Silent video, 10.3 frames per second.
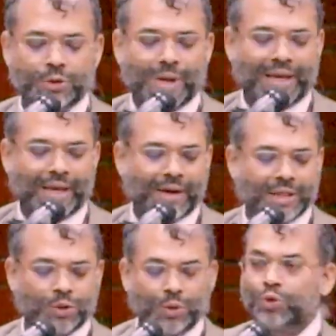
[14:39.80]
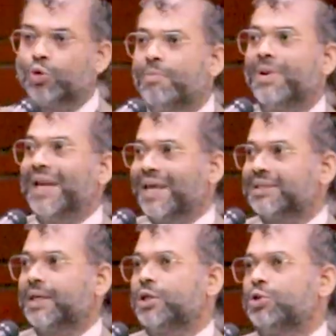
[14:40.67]
So I rescued 2
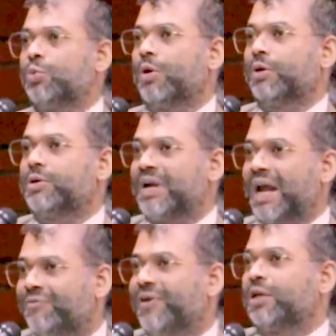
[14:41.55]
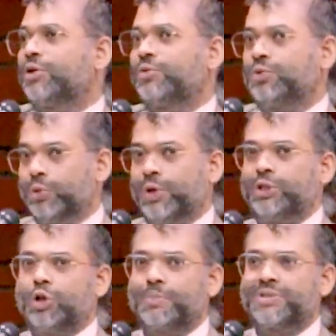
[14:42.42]
Malaysians who were trafficked to
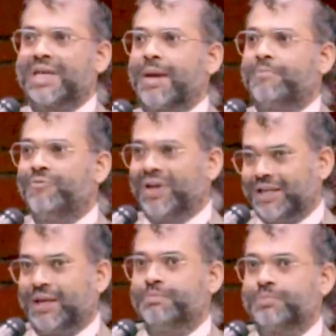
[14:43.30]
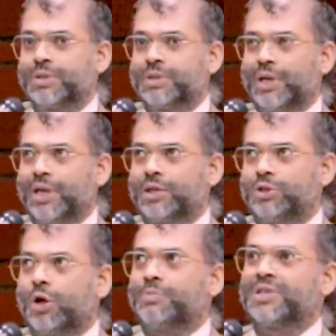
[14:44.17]
the job scam victims,
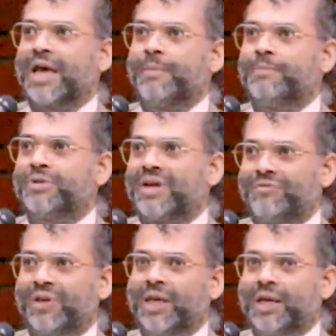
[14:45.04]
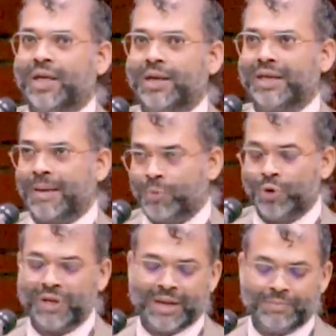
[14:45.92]
job scam trafficking in
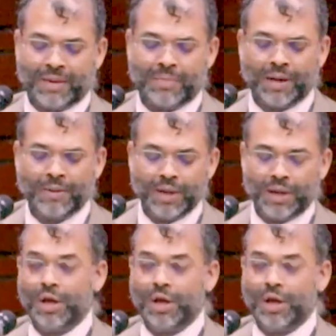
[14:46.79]
Cambodia and Myanmar.